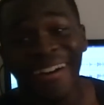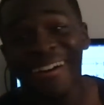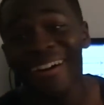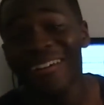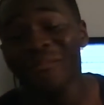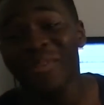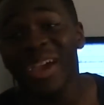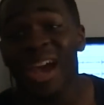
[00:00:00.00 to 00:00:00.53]

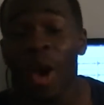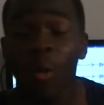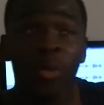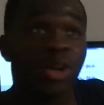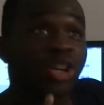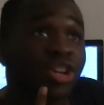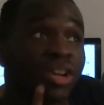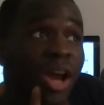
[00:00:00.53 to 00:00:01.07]
Oh man, I
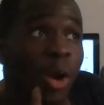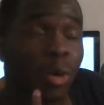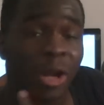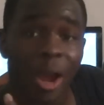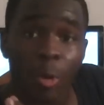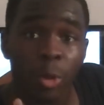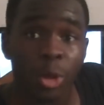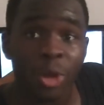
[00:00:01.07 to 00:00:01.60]
wonder.
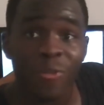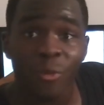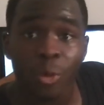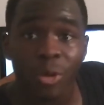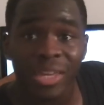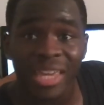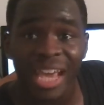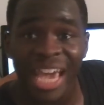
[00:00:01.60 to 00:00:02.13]
I wonder if we're
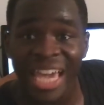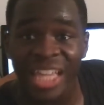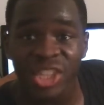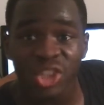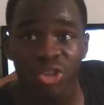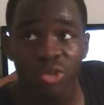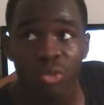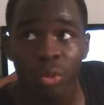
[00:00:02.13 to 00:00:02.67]
gonna get a
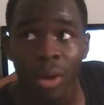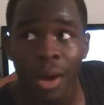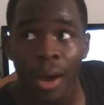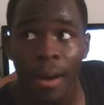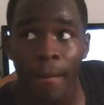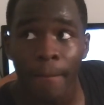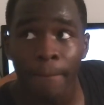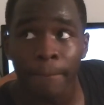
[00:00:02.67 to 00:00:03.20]
new
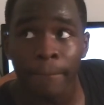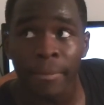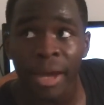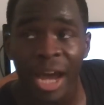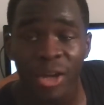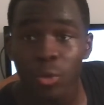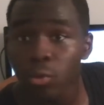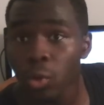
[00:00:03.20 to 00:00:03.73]
um
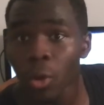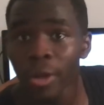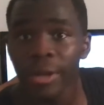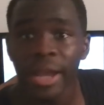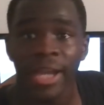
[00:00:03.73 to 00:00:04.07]
a new lawyer.